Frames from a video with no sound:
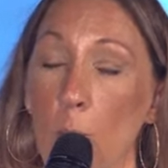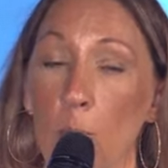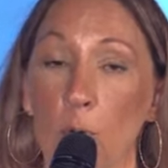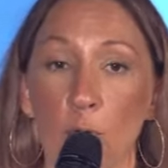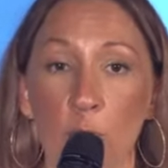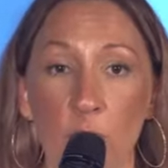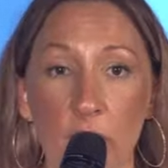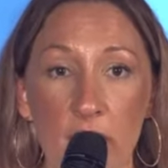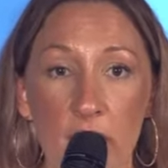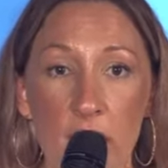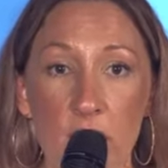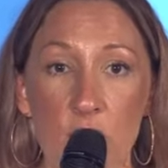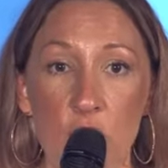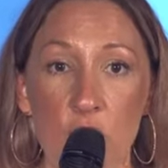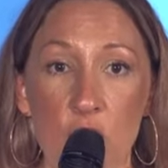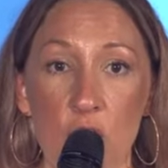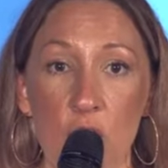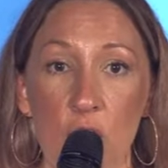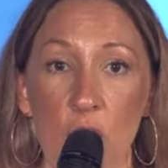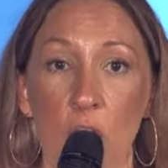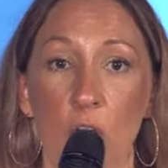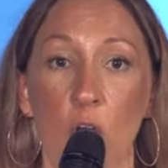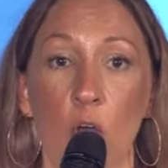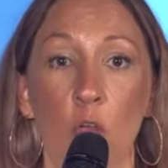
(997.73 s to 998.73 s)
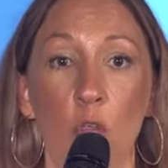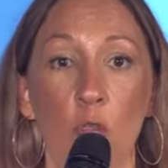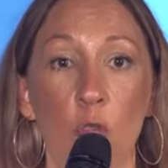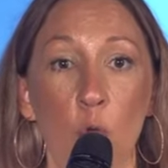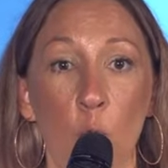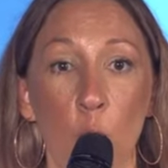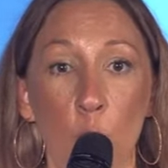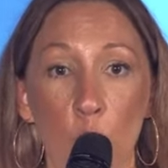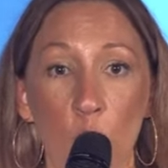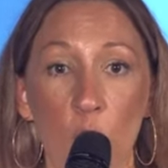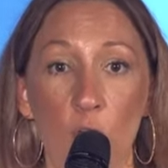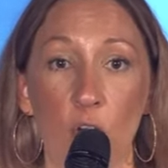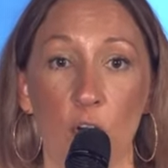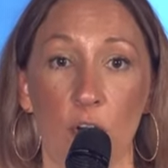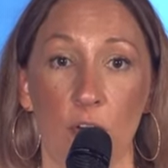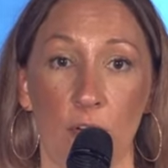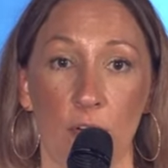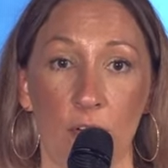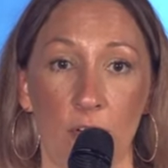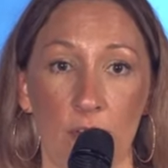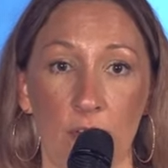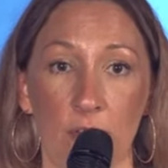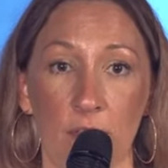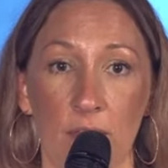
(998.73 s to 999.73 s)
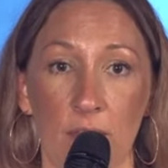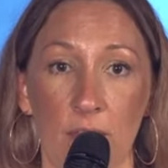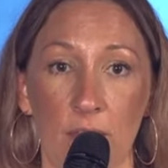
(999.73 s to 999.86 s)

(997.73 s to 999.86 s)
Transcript: Preach the word.